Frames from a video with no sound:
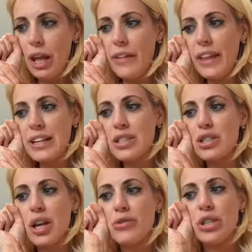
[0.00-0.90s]
and that's
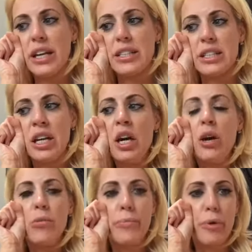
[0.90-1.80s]
associated
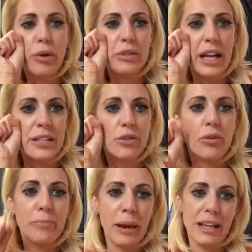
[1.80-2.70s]
with processing
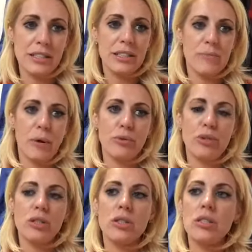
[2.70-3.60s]
unpleasant
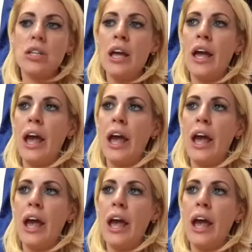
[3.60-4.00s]
emotions.